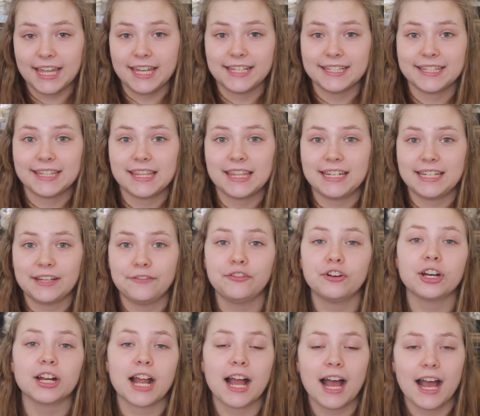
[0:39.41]
is the
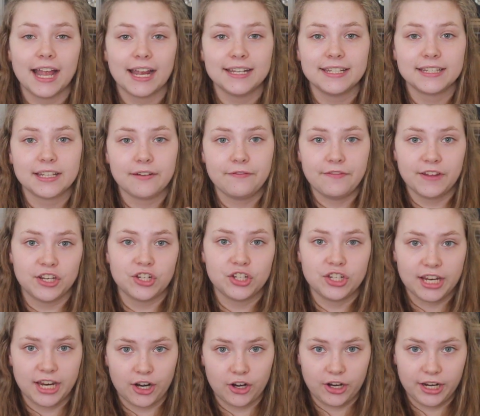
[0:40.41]
different kinds of
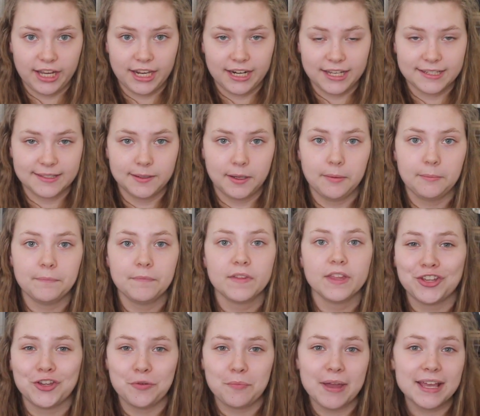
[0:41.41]
vegetarianism.
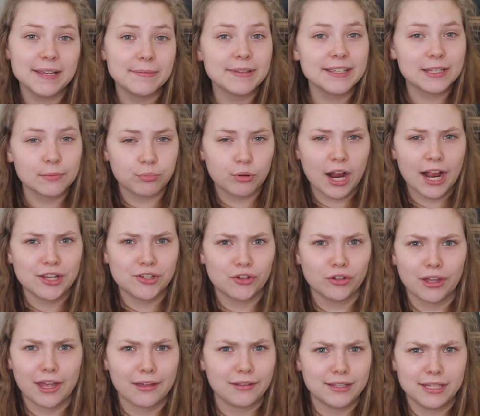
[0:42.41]
You may be surprised
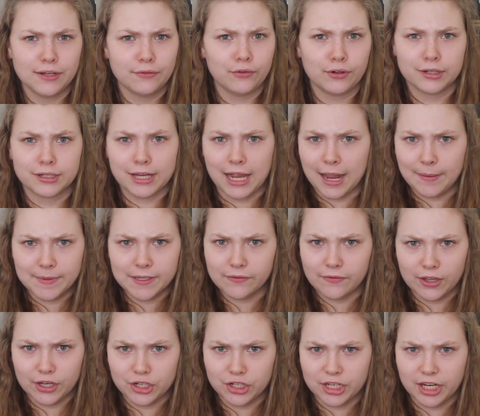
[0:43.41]
you're like different types
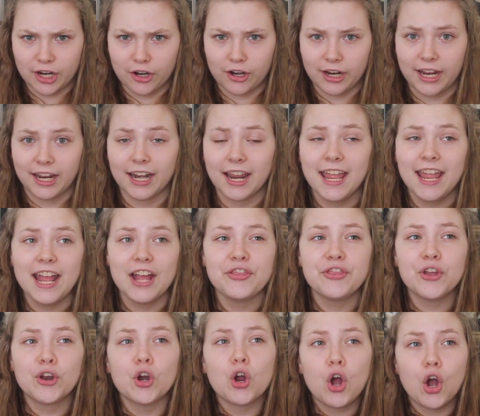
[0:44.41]
of vegetarian.
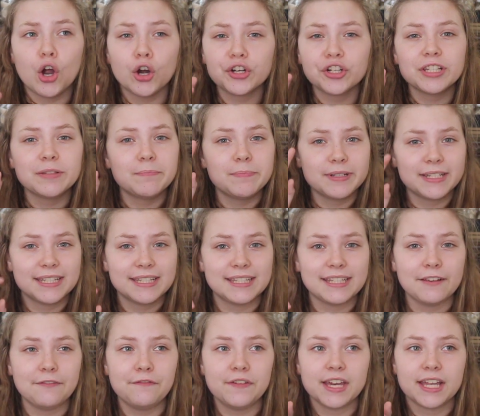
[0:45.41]
There are
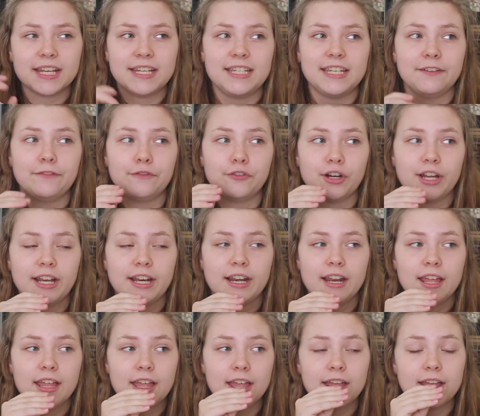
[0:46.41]
specific different
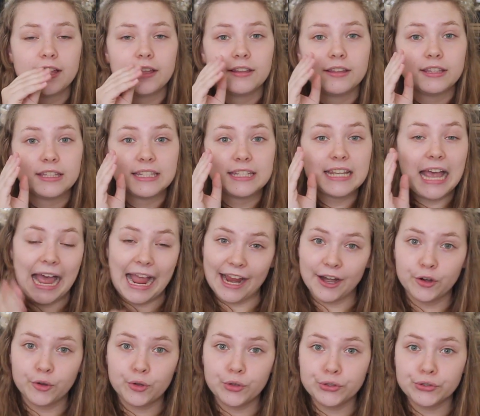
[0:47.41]

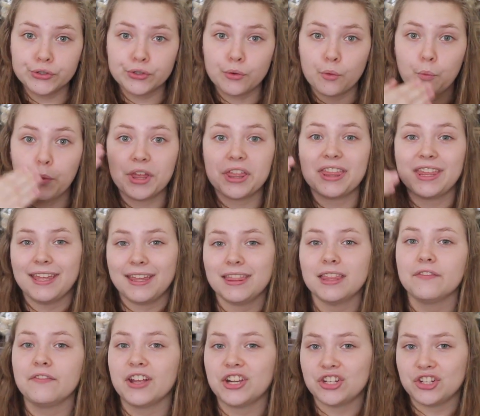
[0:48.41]
titles
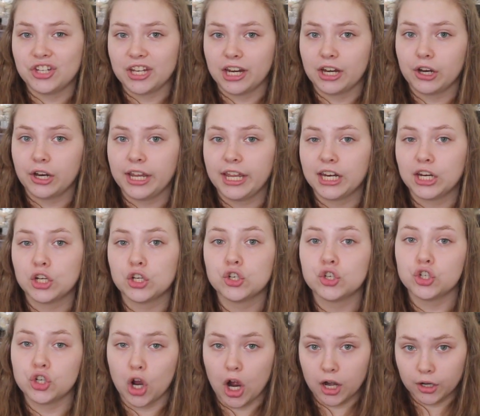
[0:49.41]
within the vegetarian
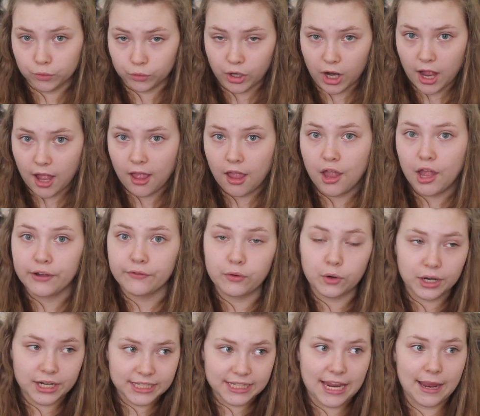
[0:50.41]
genre.
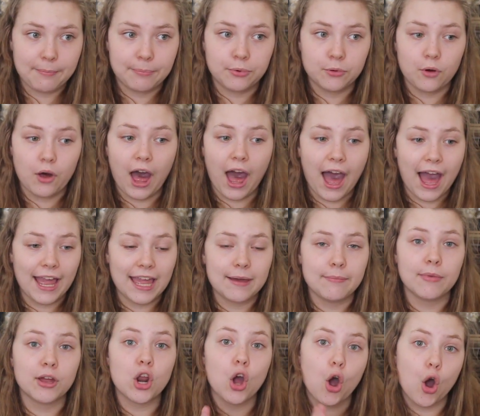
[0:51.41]
For example, I
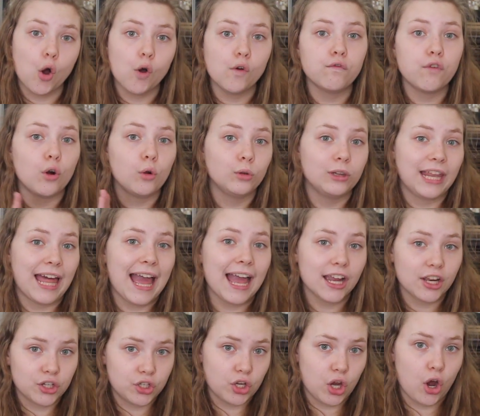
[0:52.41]
am an
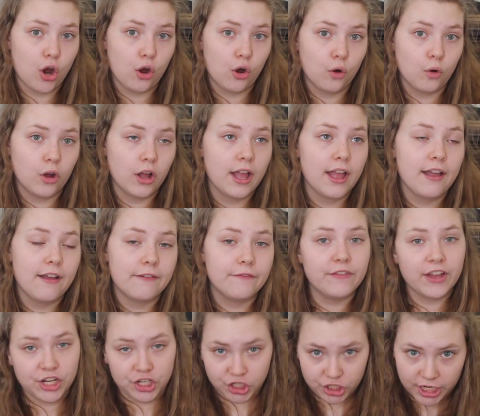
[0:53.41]
ovo-lacto
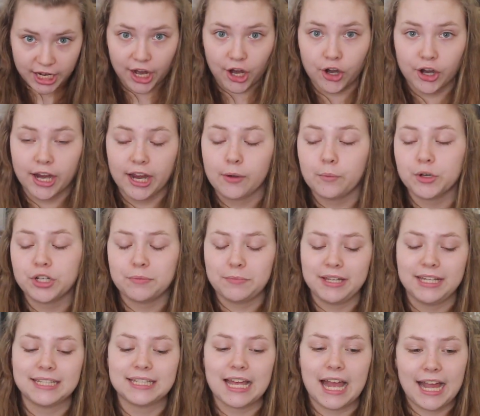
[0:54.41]
vegetarian, which
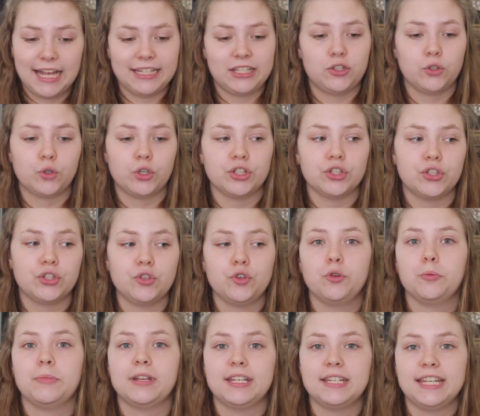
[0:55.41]
means I still
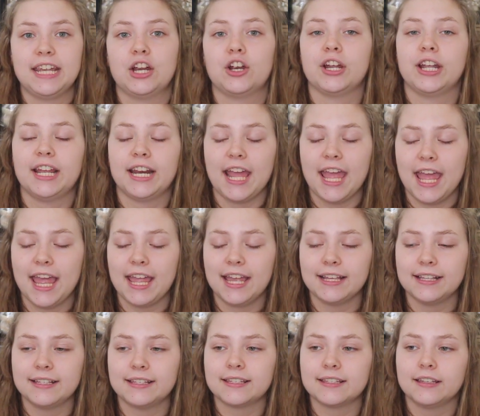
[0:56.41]
consume dairy and
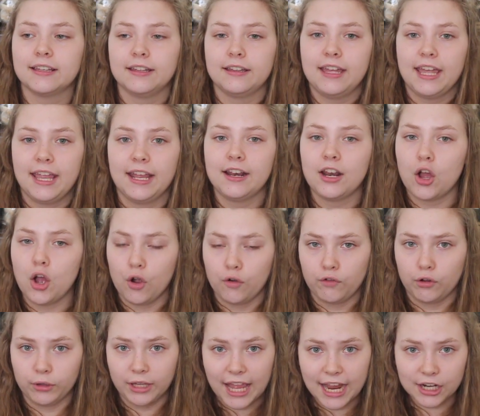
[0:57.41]
eggs, and
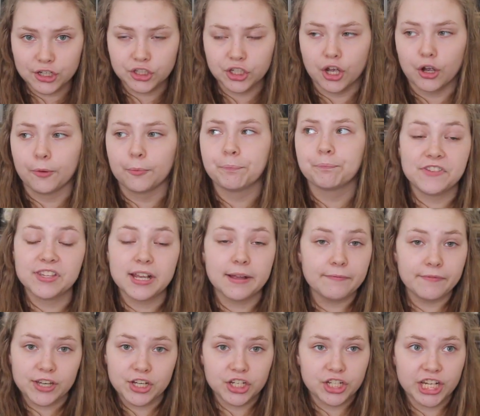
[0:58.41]
ovo-lacto.
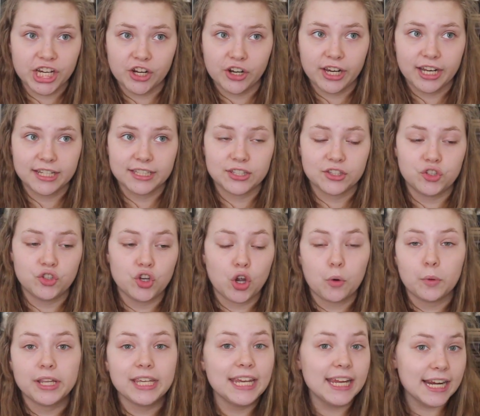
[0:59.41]
Some vegetarians
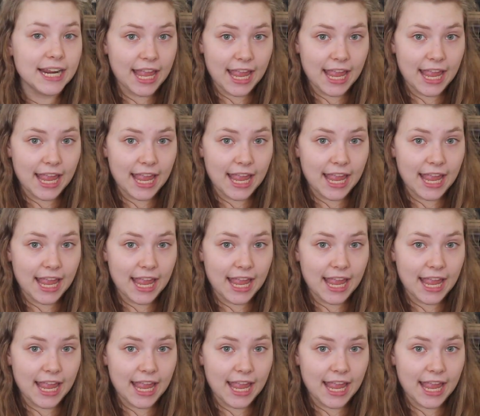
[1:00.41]
don't eat